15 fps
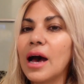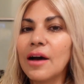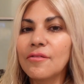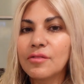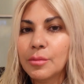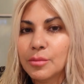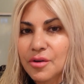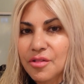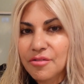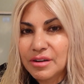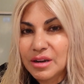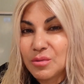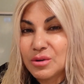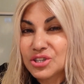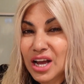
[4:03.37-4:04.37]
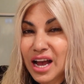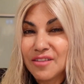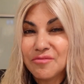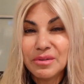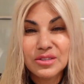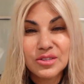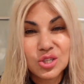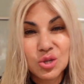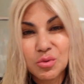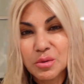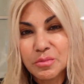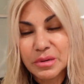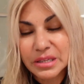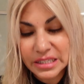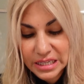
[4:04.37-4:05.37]
have number three, which I have been super
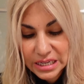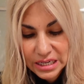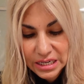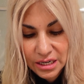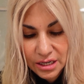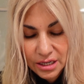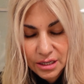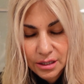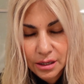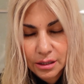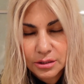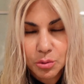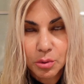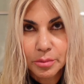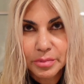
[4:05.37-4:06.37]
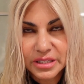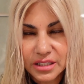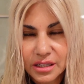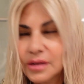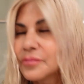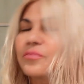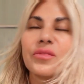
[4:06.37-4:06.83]
busy, super busy.